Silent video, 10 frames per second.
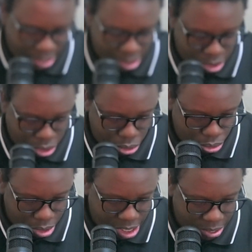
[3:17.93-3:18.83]

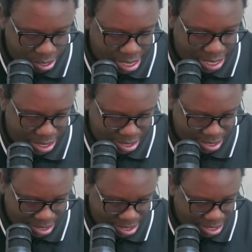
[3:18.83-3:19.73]

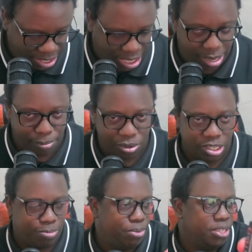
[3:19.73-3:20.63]
260 carbon
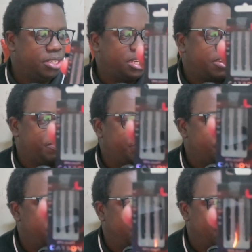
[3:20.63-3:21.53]
spin shaft by